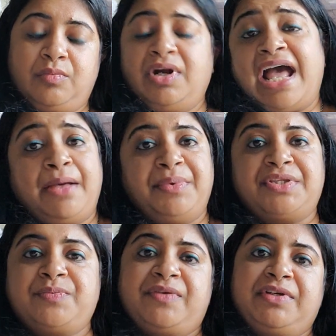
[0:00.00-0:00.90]

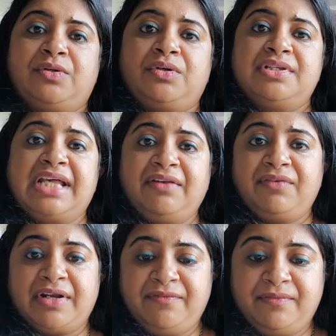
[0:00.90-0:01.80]
happens when we don't
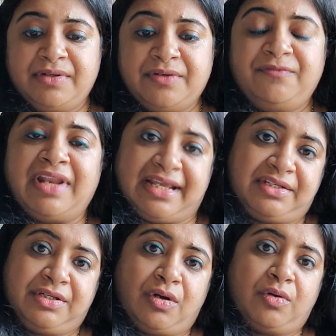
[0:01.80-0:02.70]

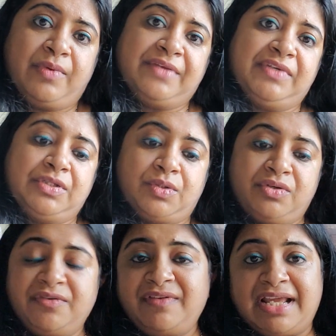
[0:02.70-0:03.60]
self-reflect, or when we don't
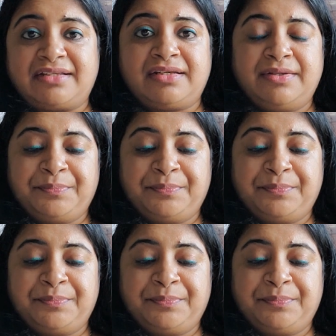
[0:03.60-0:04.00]
reflect?